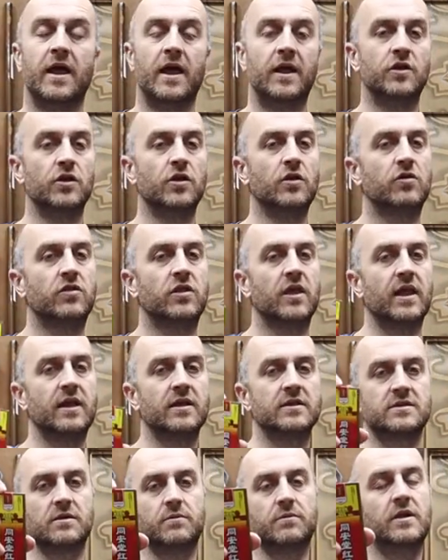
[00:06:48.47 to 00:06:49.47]
and you
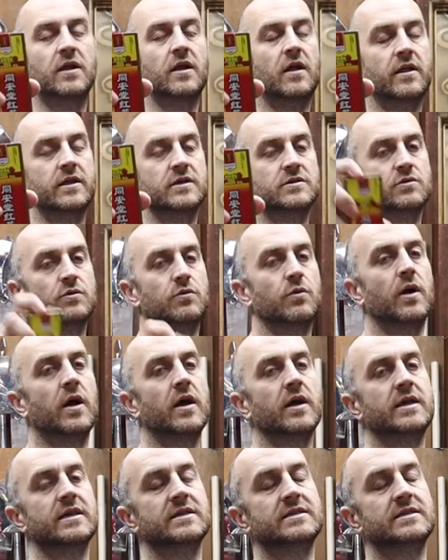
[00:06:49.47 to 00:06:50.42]
think something like this would work,